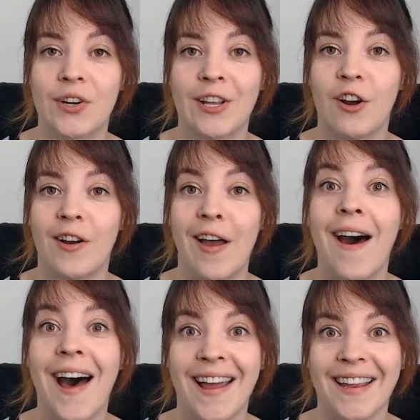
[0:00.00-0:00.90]
it on
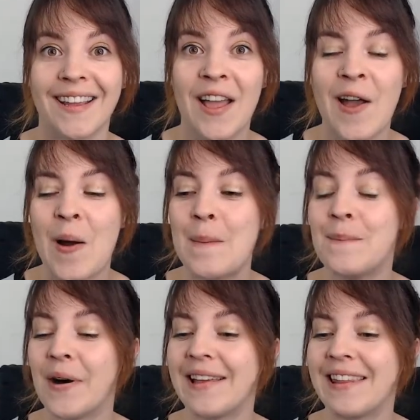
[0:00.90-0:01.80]
high,
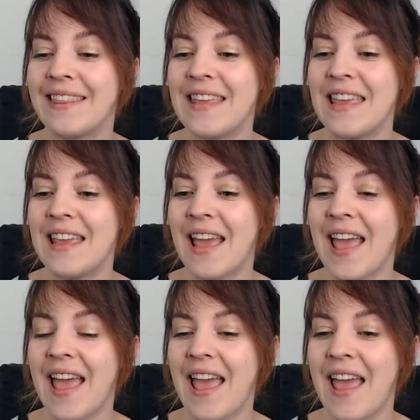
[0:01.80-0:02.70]
but the
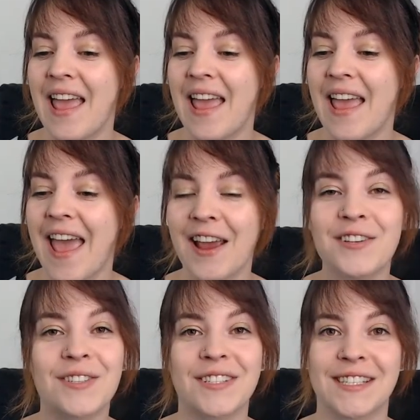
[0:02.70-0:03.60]

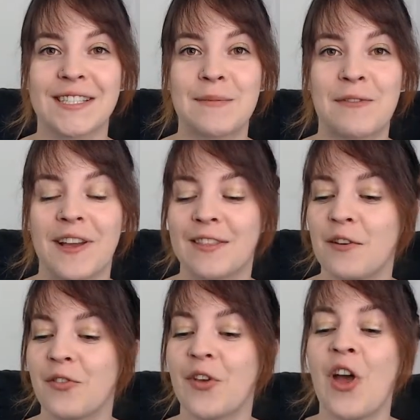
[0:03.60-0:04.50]
exorcism effect,
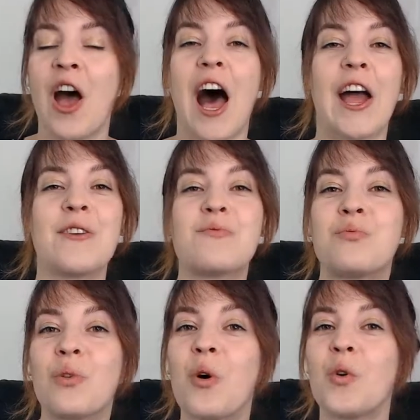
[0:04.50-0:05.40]
that I
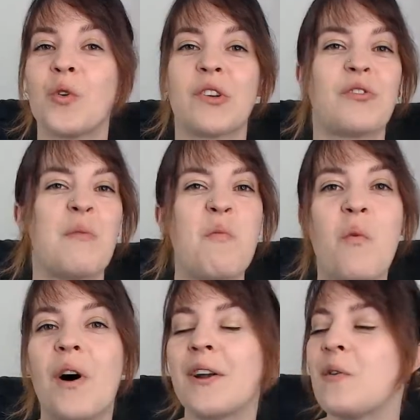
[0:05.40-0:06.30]
rolled from
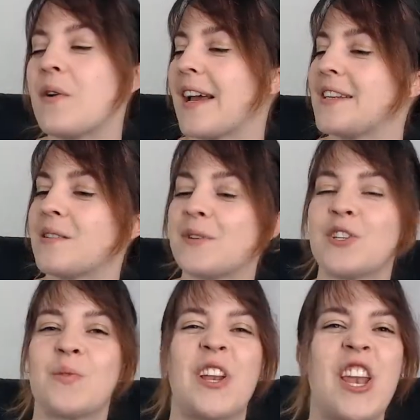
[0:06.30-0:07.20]
one orgasm
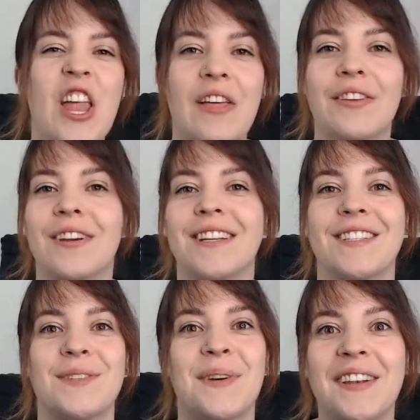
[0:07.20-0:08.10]
into another
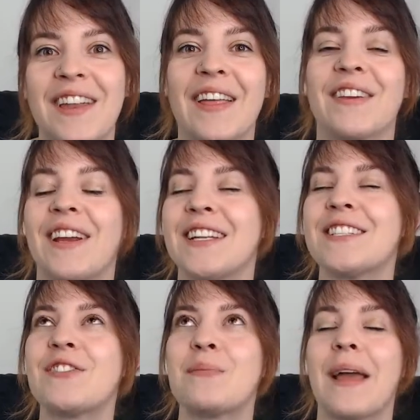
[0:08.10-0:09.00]

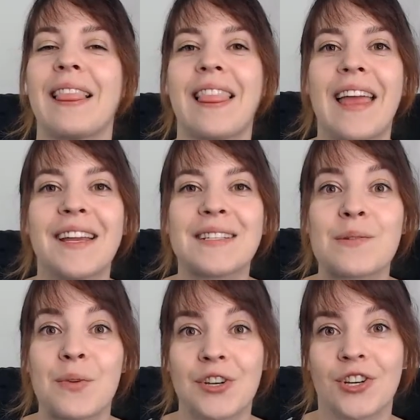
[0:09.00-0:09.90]
until my legs
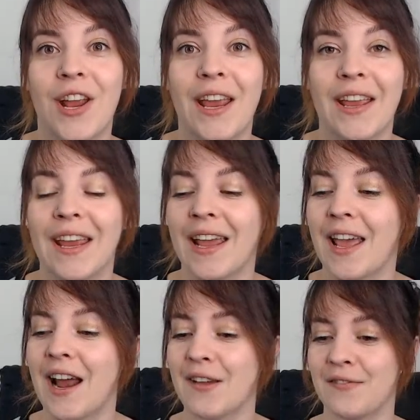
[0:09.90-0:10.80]
were shaking
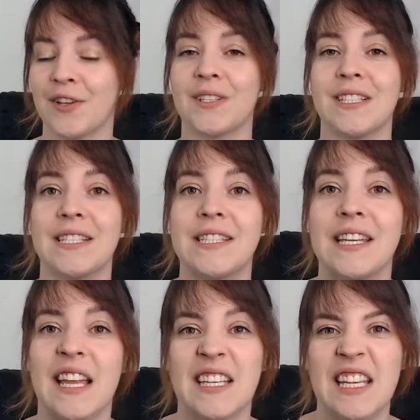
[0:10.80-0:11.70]
and I felt
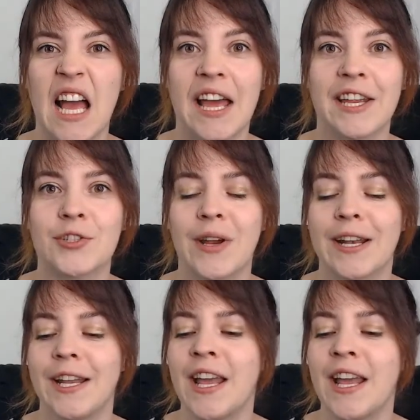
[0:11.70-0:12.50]
dizzy and dehydrated,